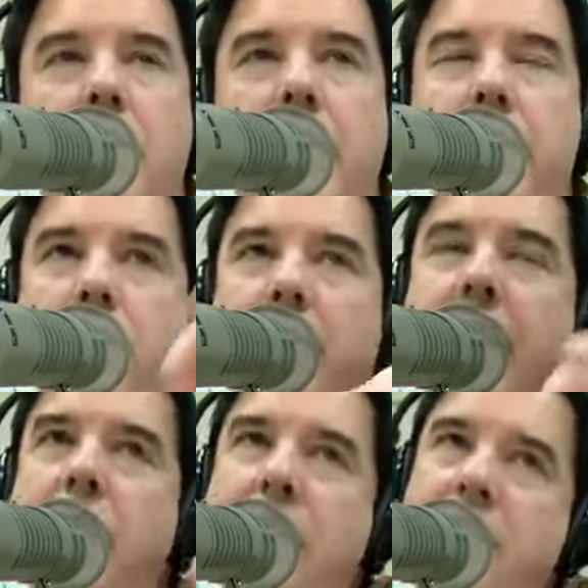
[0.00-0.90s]
either
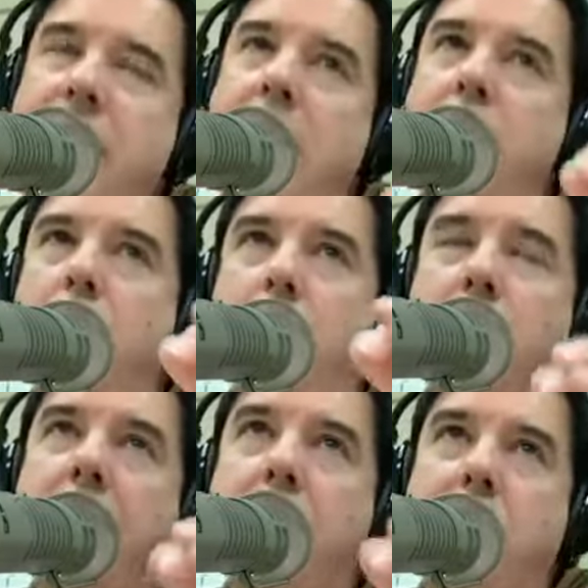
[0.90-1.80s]
great-grandfather or
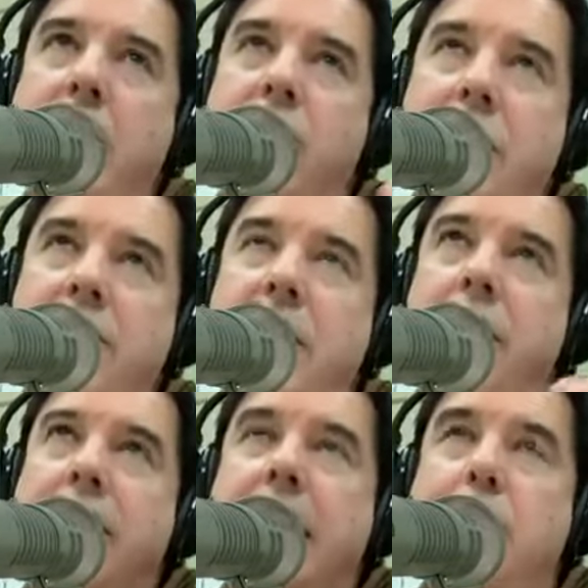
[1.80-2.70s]

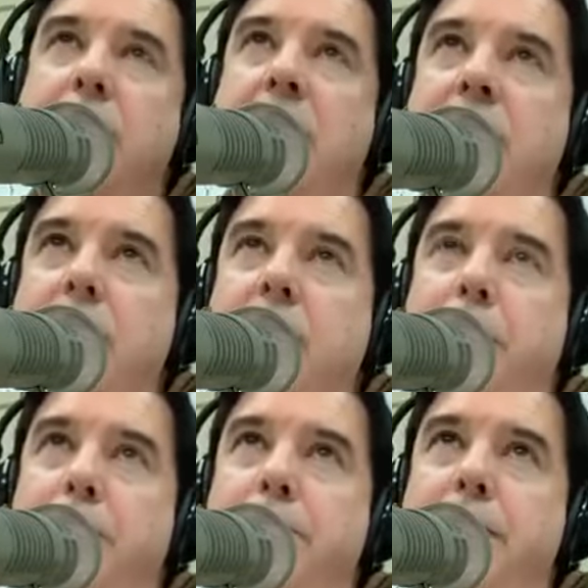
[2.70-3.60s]
great-great-grandfather keeps giving me
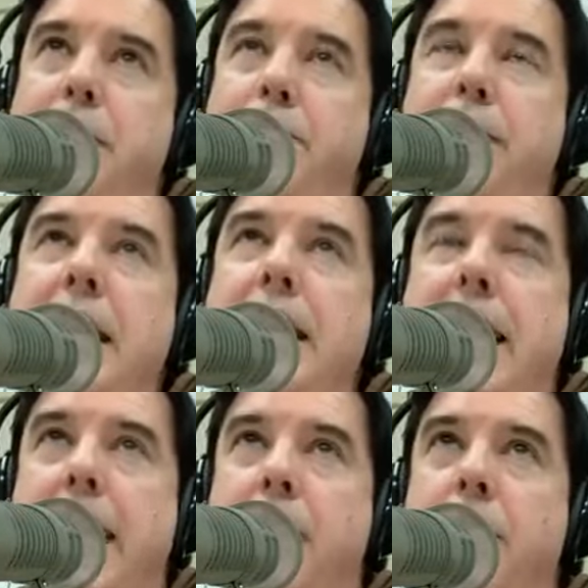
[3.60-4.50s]
the B
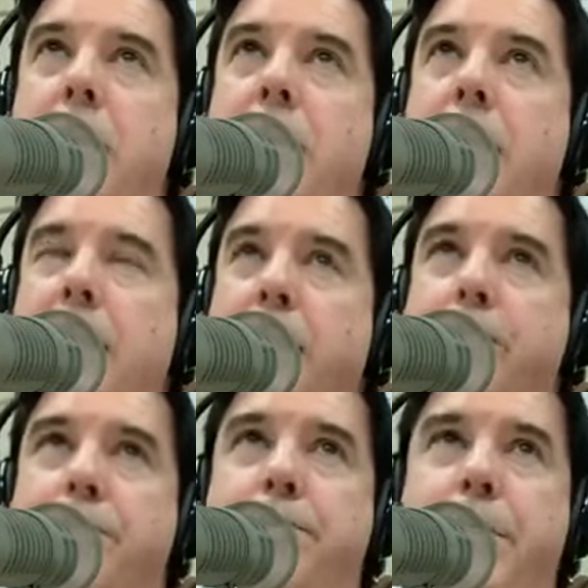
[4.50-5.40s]
name, like
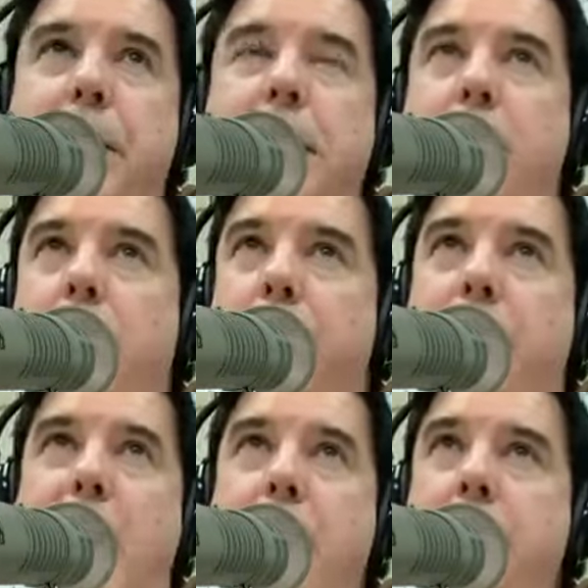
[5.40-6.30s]
Billy or
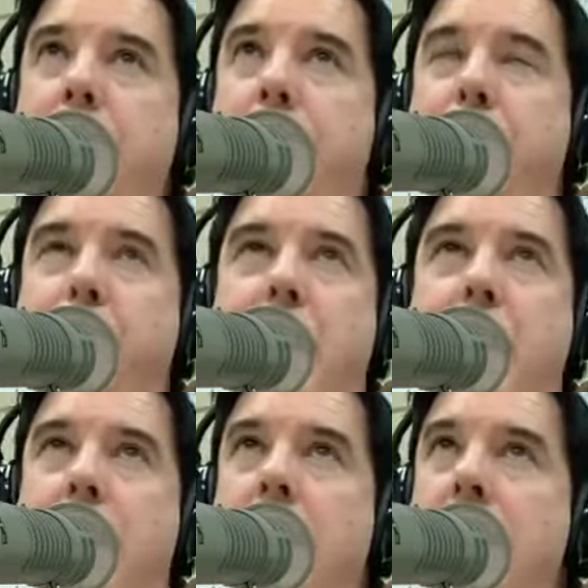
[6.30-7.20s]
Bobby,
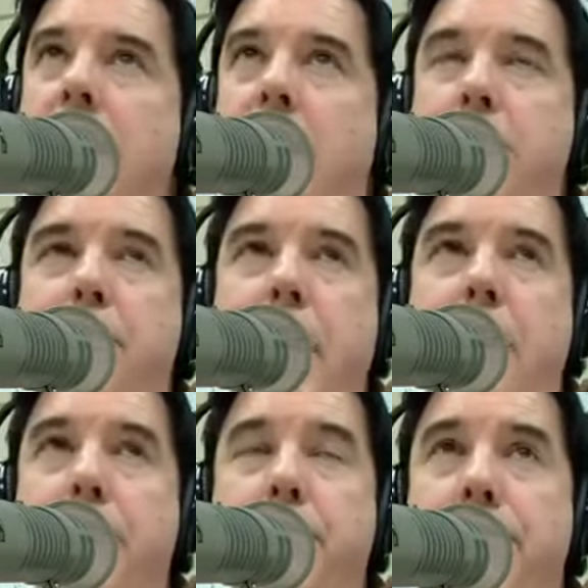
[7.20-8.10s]

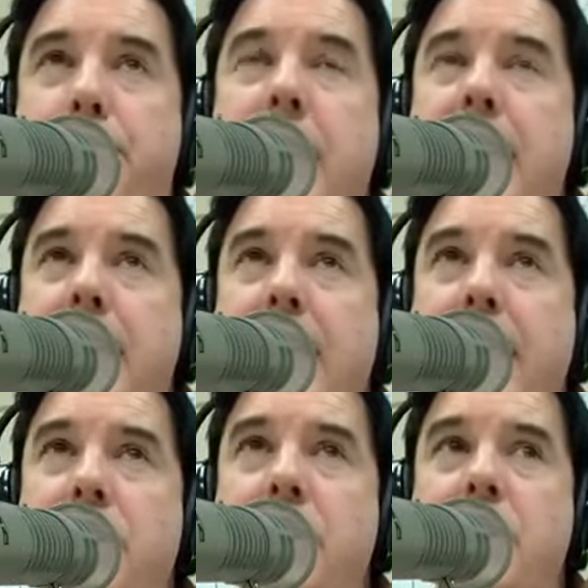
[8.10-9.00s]
a B
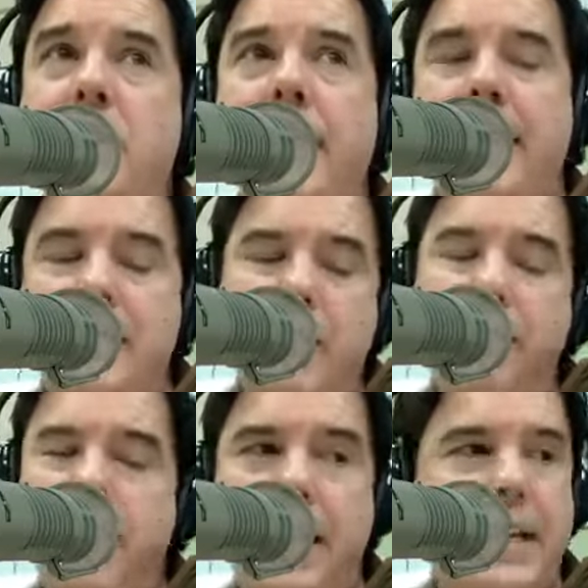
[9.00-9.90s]
connection. Is there a
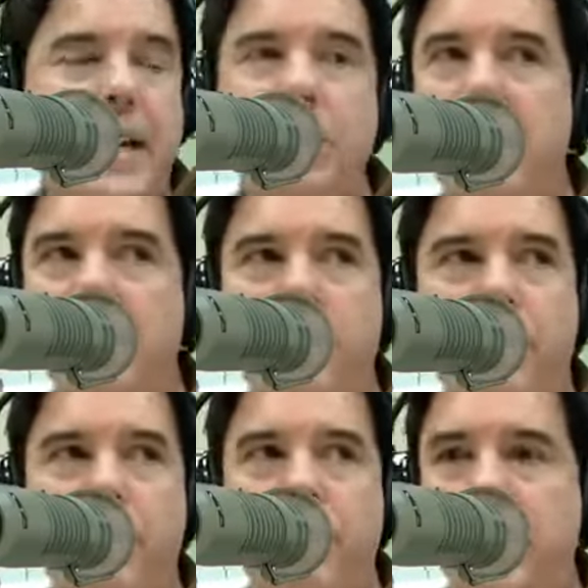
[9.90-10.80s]
B connection
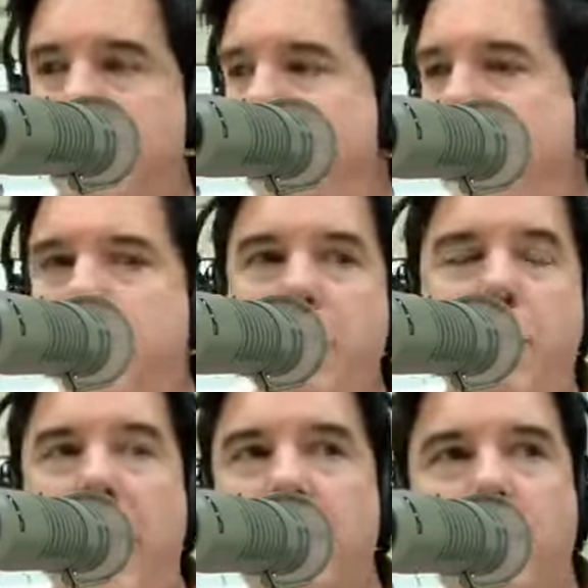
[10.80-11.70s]

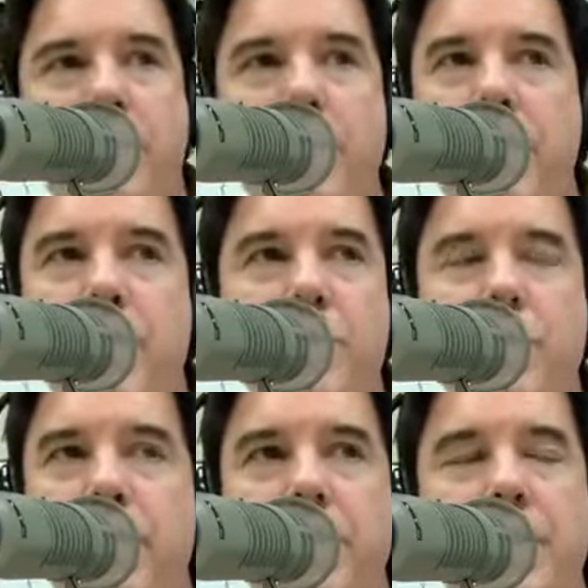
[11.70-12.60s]
family-wise or with you? Do
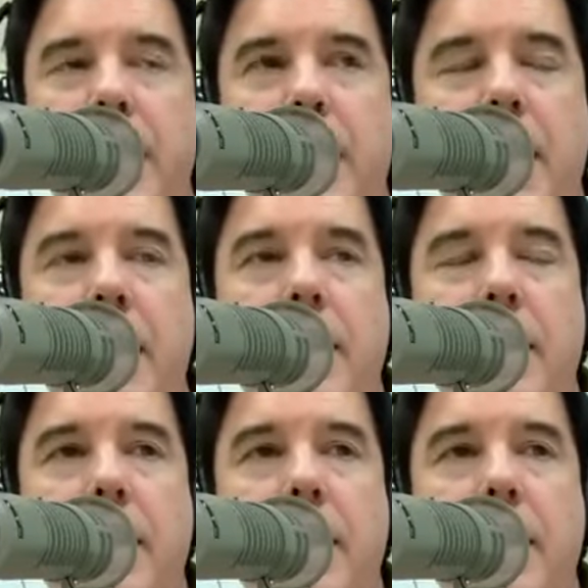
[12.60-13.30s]
you understand that?